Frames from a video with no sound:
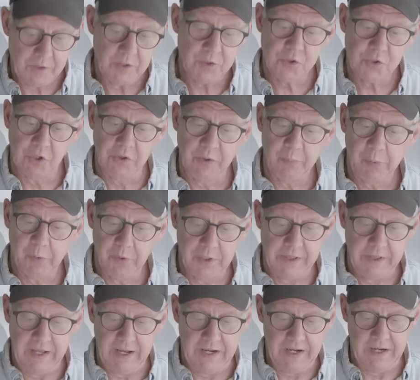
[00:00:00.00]
So the point
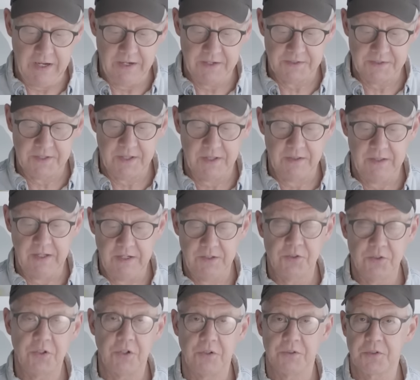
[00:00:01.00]
of that is these
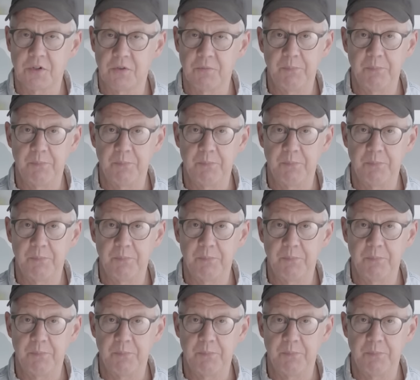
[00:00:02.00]
stones are